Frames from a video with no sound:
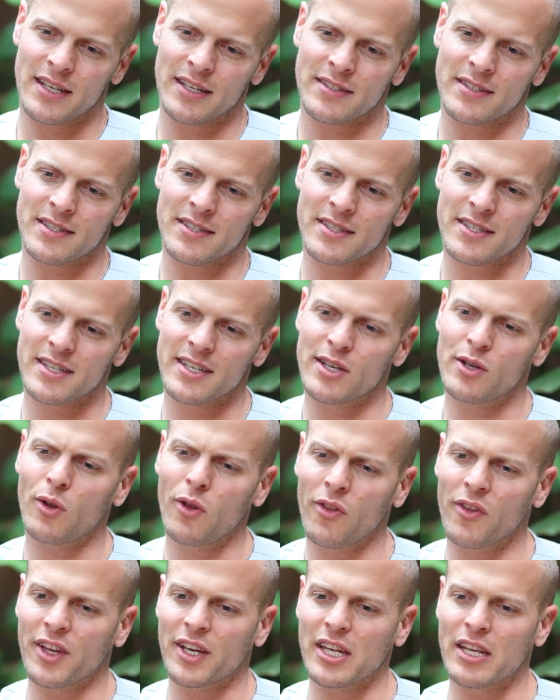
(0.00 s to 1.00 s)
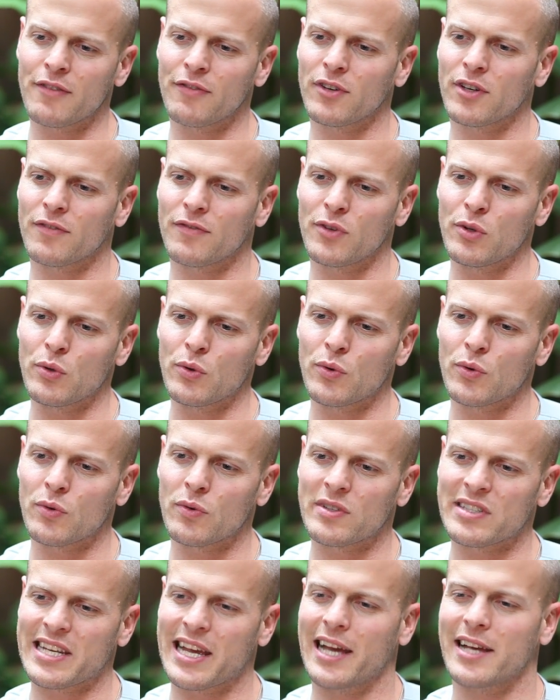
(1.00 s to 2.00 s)
a skill that even if you
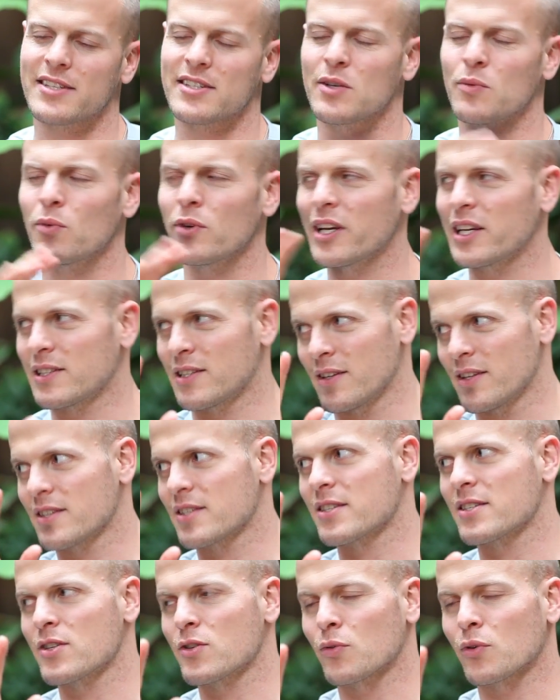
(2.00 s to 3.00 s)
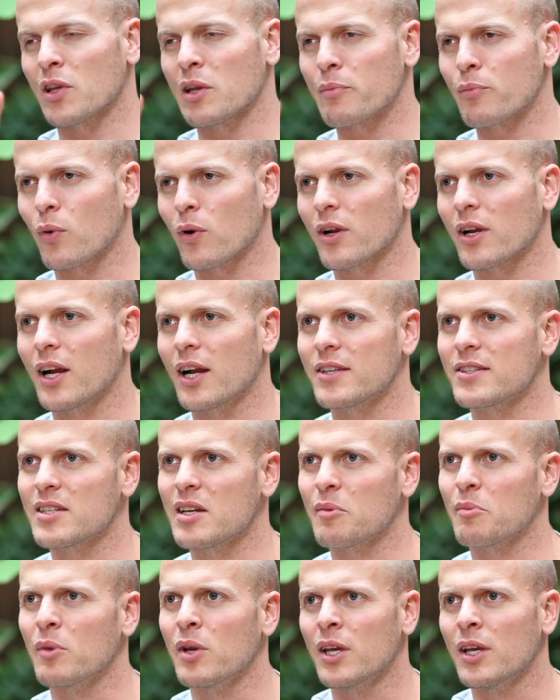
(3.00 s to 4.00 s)
test, and we'll get to this because it's a really important
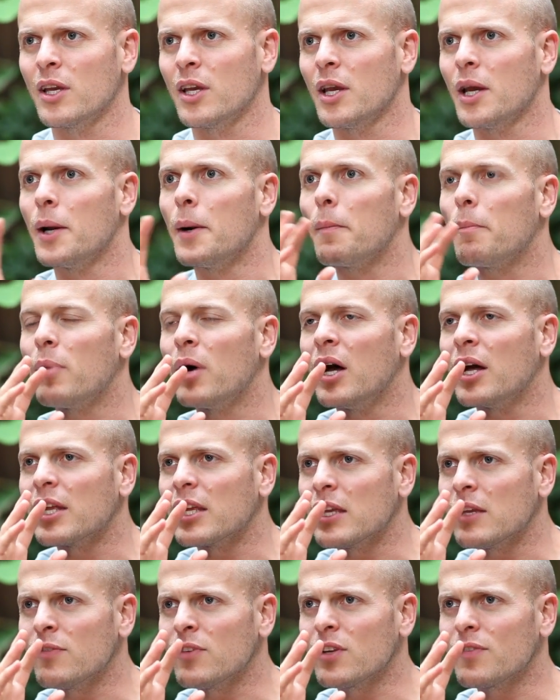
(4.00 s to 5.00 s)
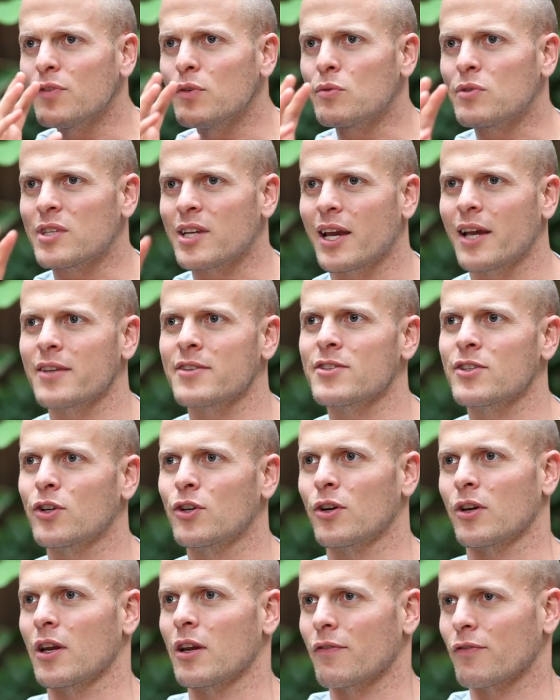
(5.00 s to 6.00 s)
concept, but even if you test
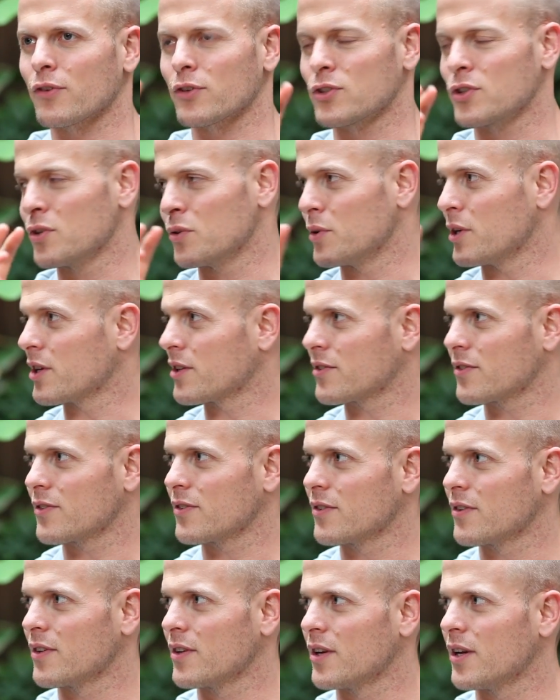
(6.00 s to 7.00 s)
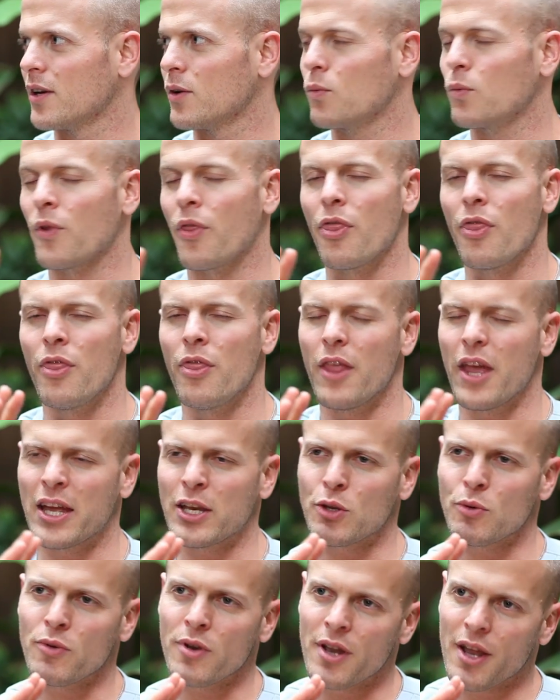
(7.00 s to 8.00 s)
cooking for 2 weeks,
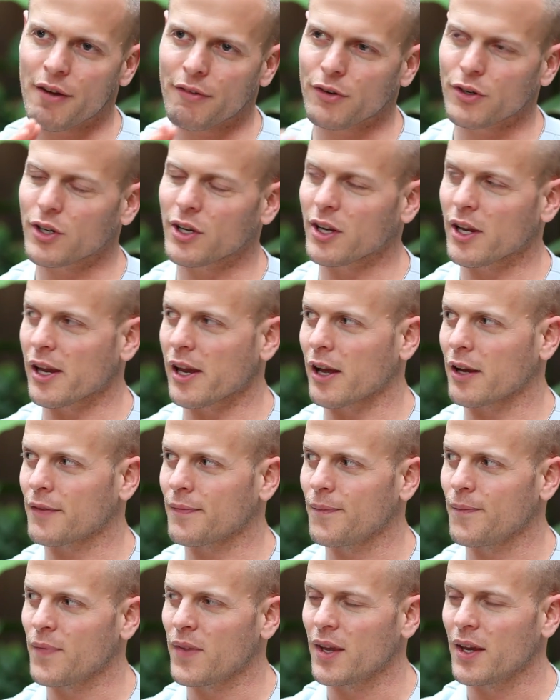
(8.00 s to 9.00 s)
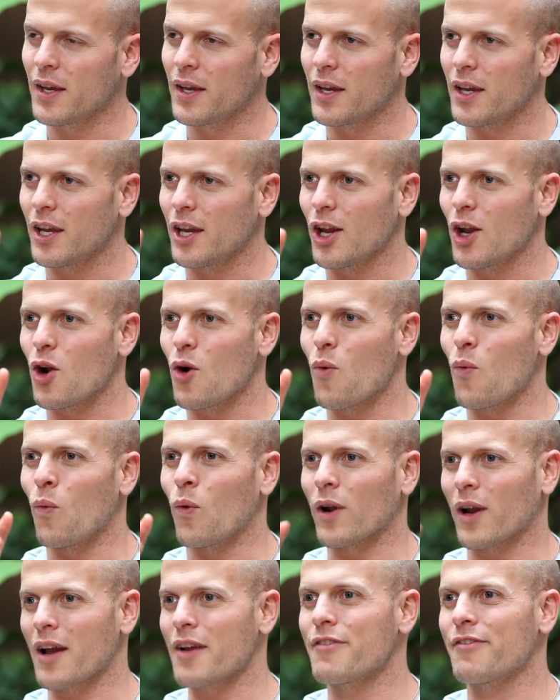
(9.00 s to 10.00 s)
and you never cook again,
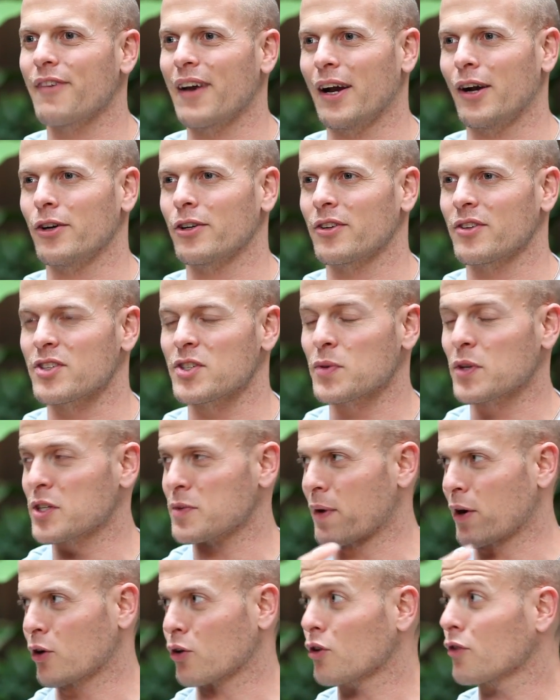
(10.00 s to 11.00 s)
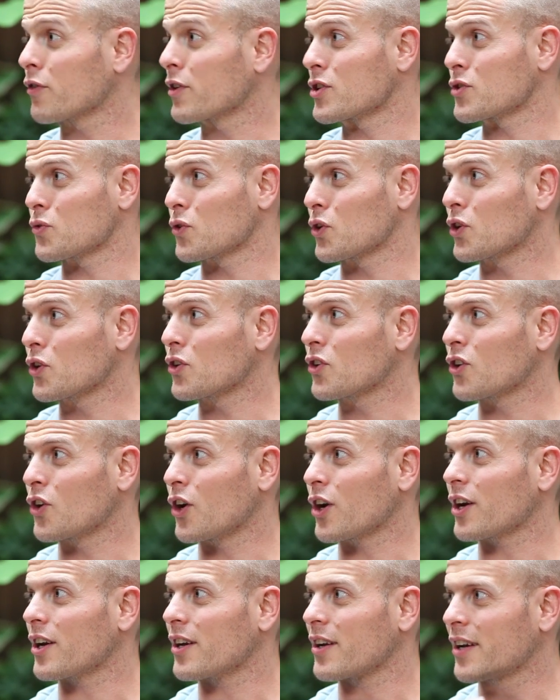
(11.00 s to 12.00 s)
what I found, and this is because my girlfriend's a really good
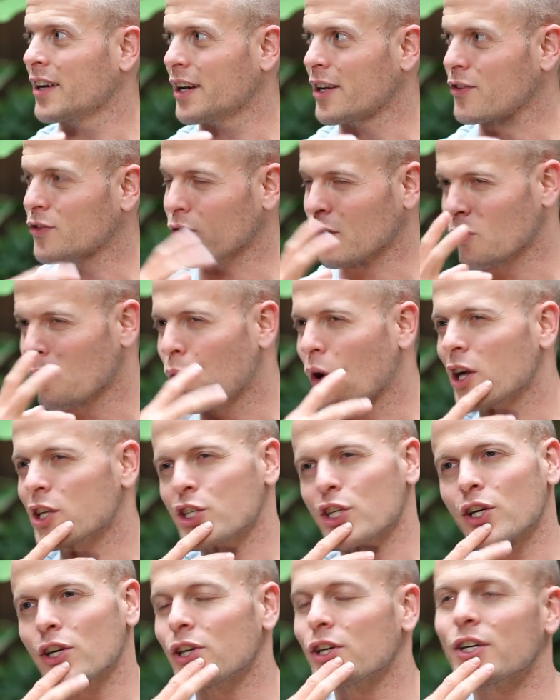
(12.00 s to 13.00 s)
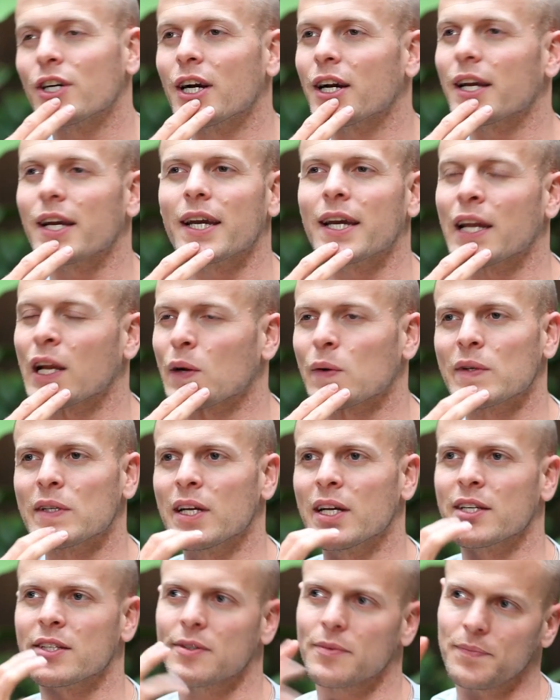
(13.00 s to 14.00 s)
cook, and I started watching her cook, and I
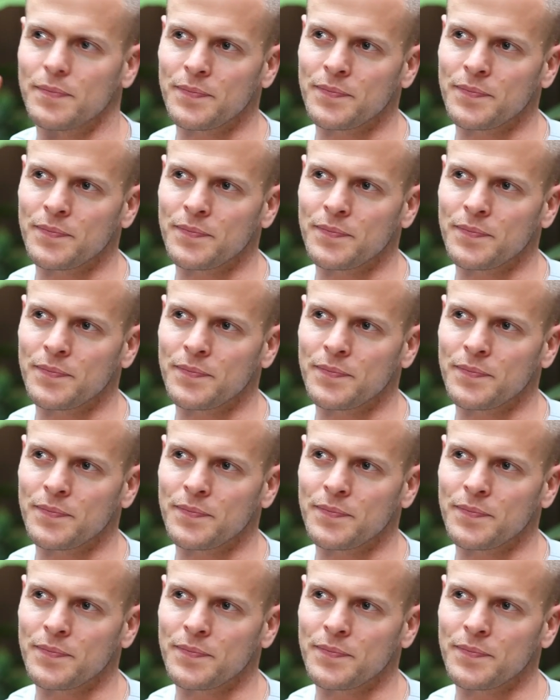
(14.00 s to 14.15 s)
realized